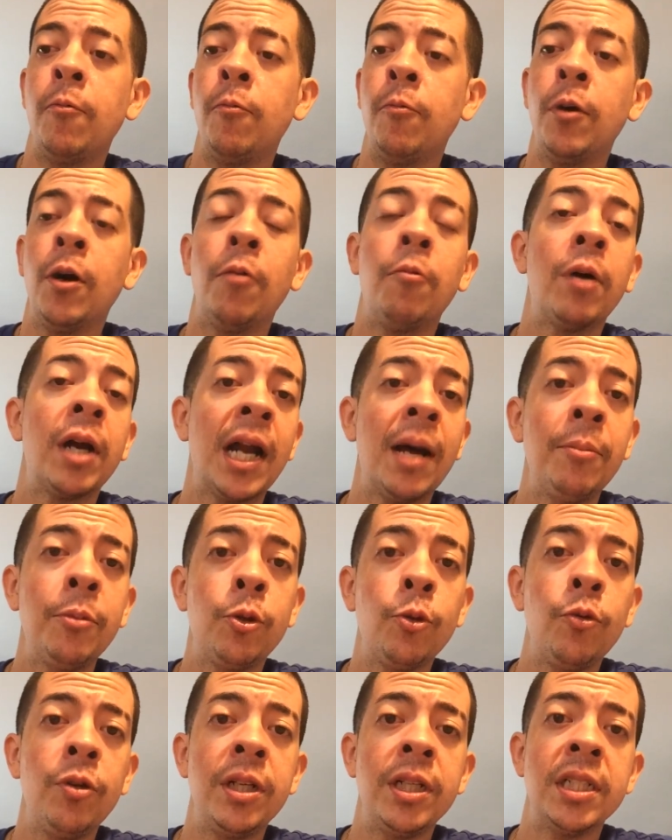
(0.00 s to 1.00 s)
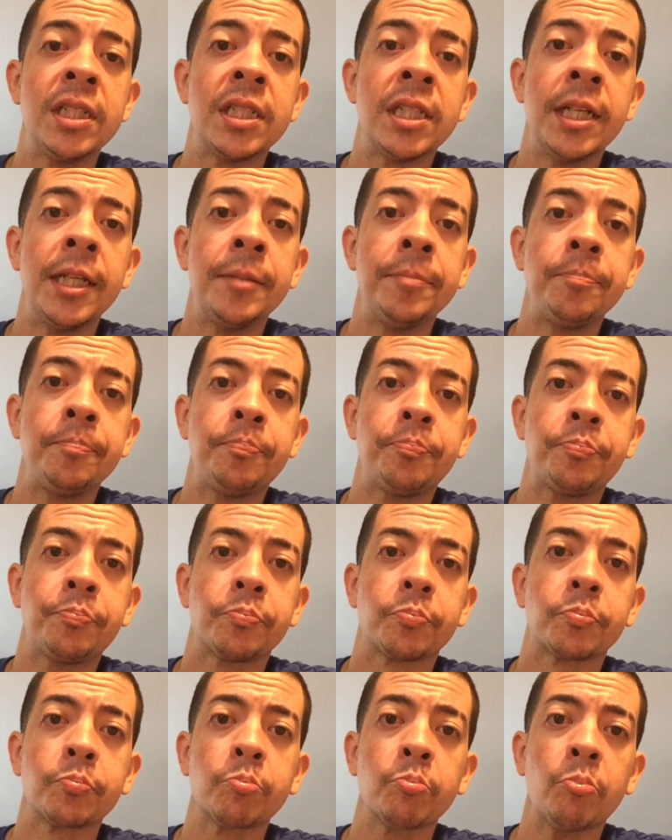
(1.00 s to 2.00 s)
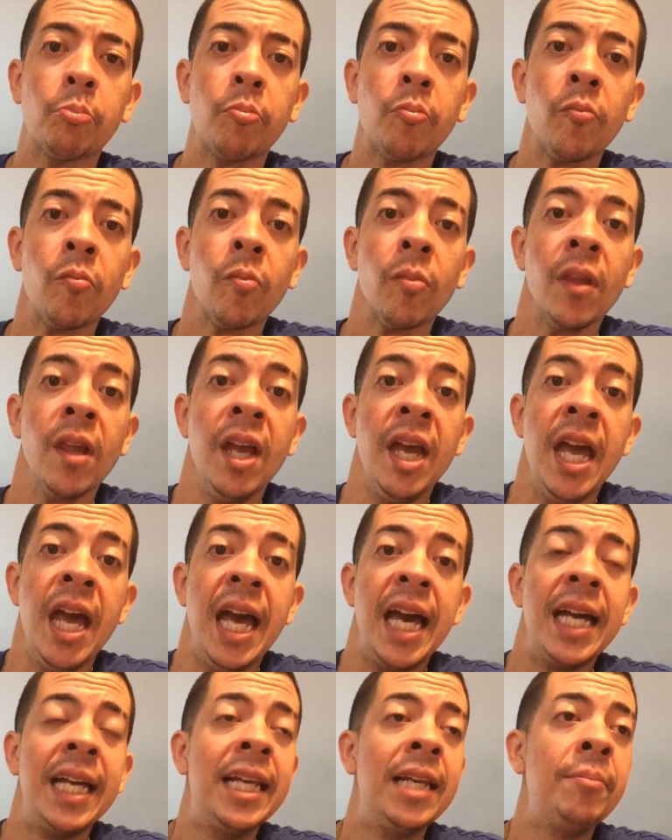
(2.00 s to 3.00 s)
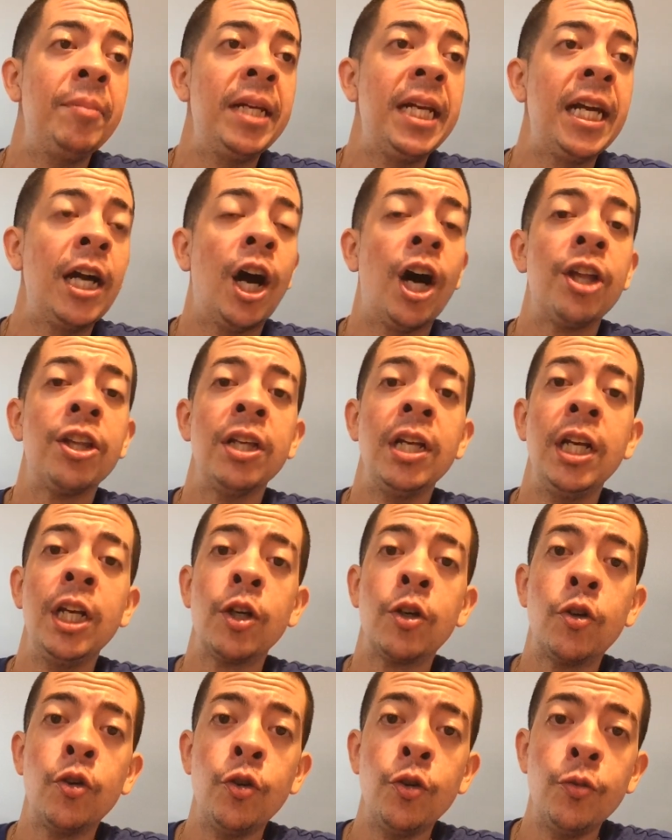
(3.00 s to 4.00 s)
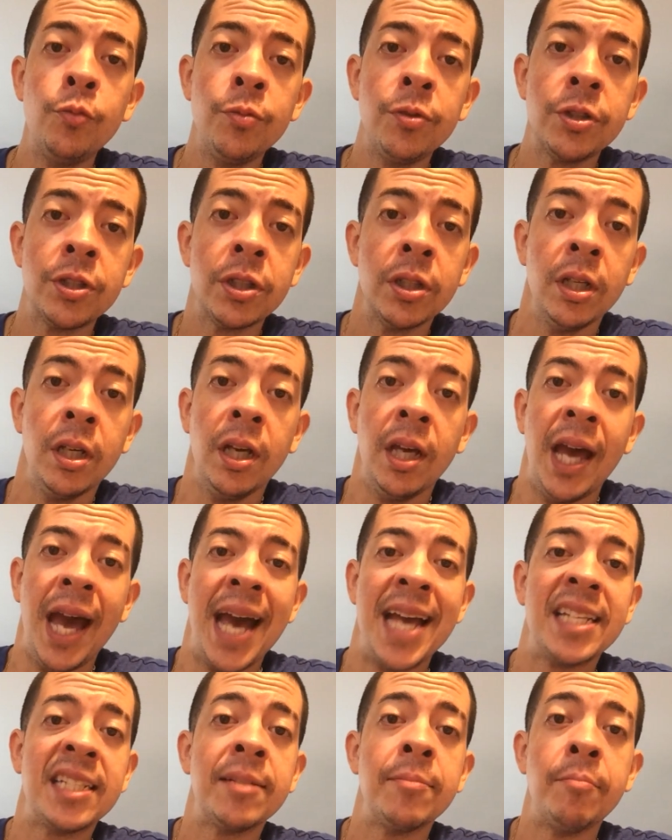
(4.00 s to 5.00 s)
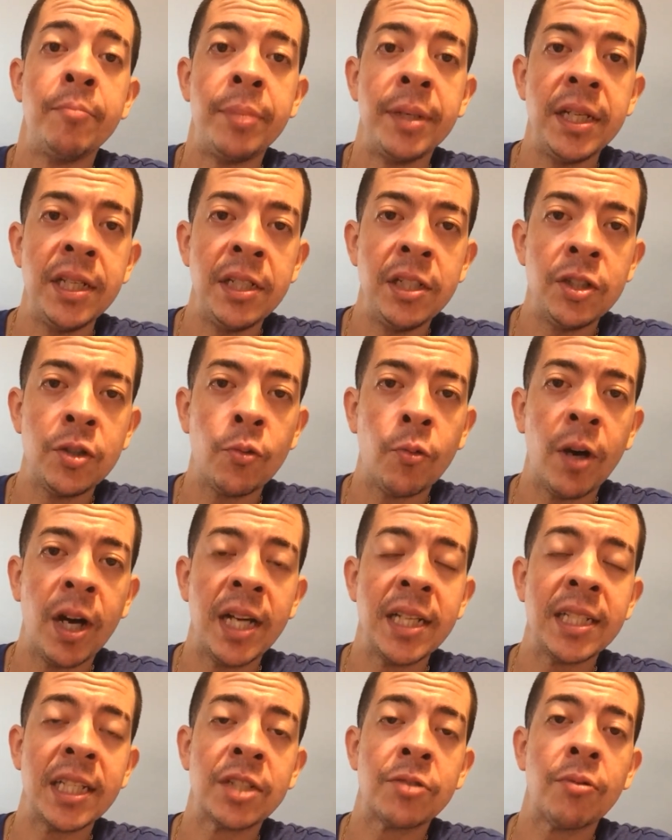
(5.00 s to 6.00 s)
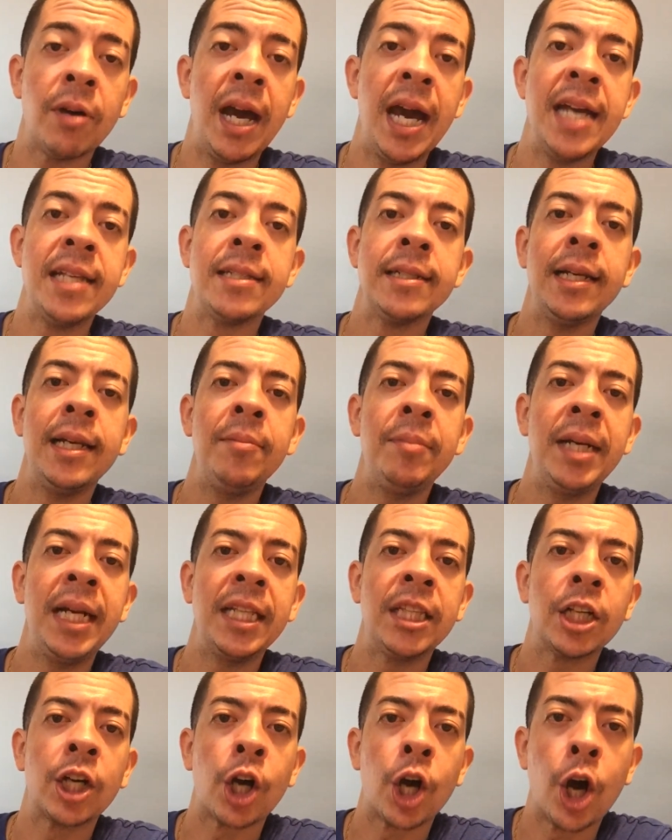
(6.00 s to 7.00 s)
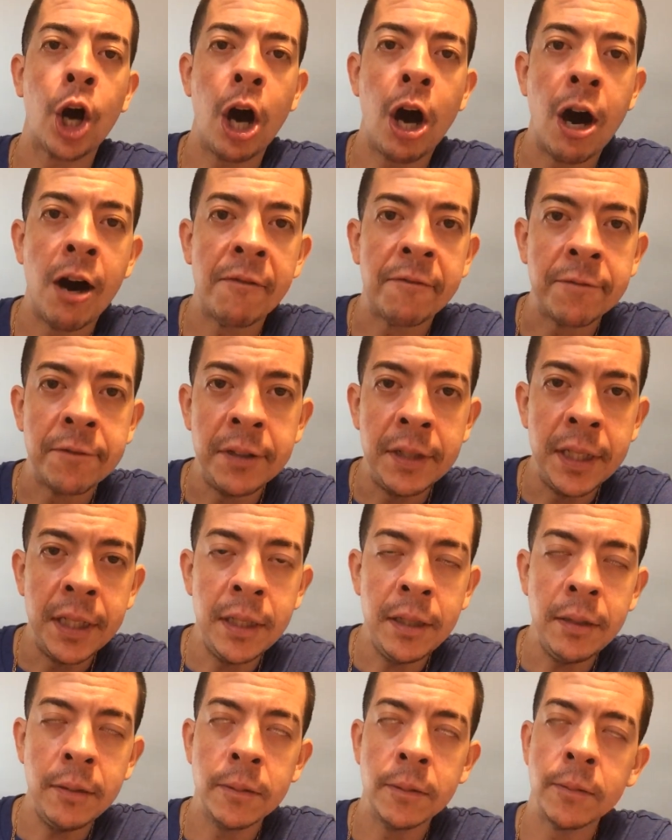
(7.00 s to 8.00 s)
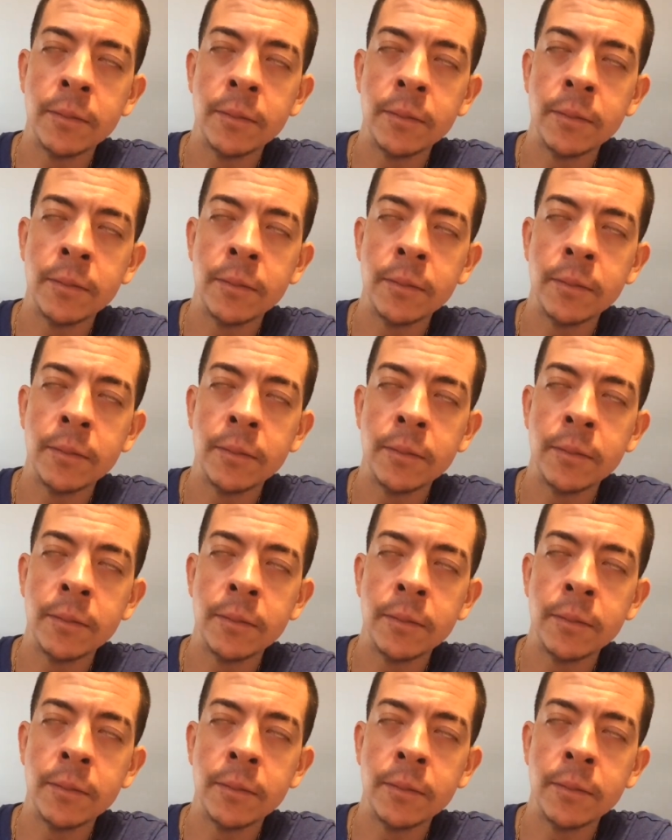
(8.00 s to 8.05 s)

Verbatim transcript: well, what I'm doing is that eliminate all the legumes, as in beans wise. That's why I had to eliminate the coffee.